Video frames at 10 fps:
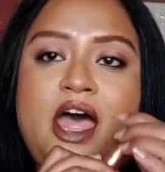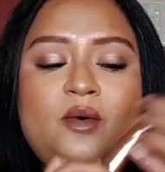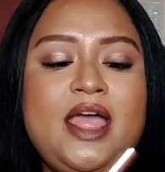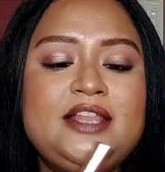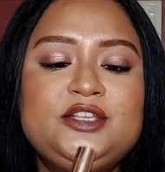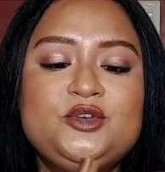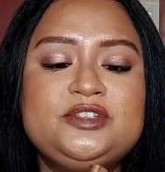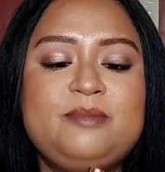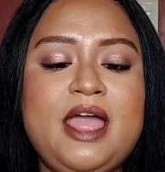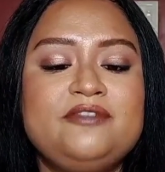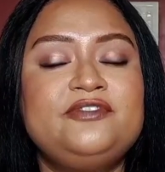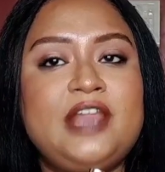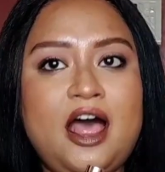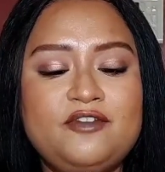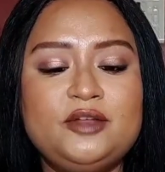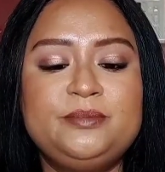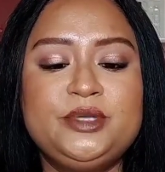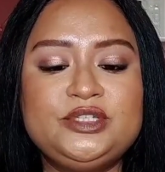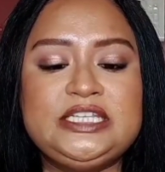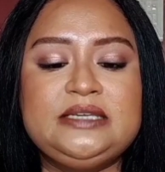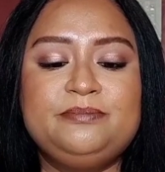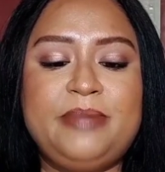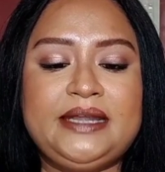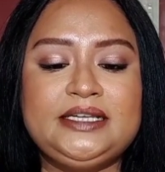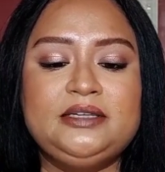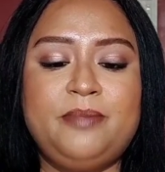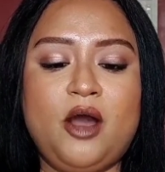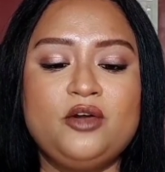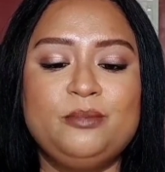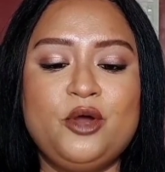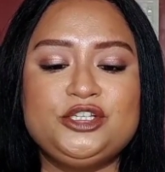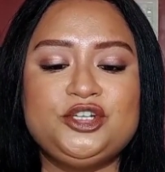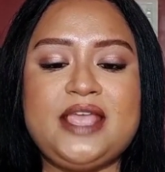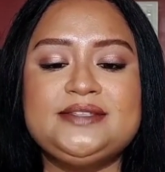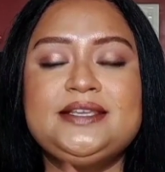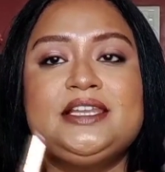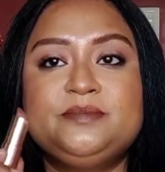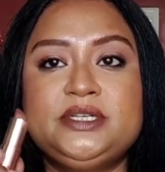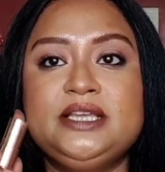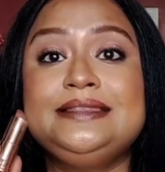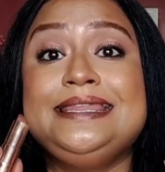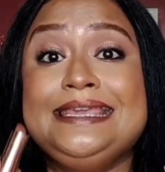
Now I'll use my Huda Beauty Petal Pout Moisturizing Lipstick.